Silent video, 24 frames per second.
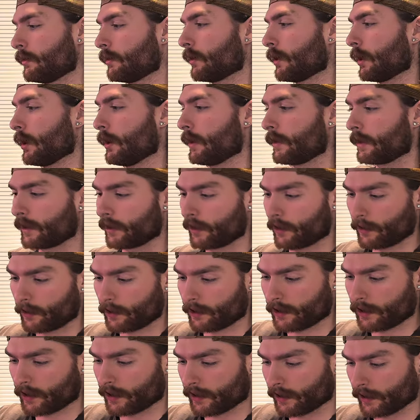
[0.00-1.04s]
They go
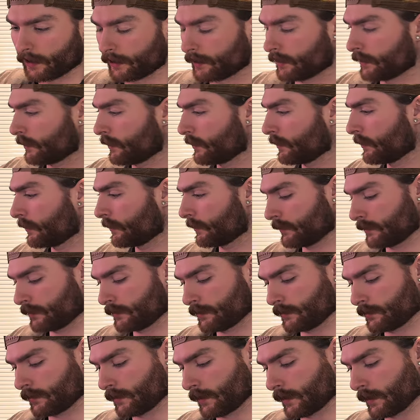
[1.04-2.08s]
on the
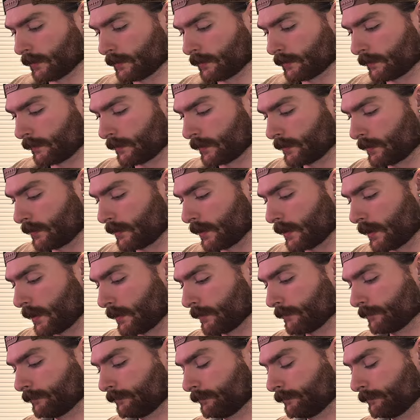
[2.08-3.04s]
ends of this guy.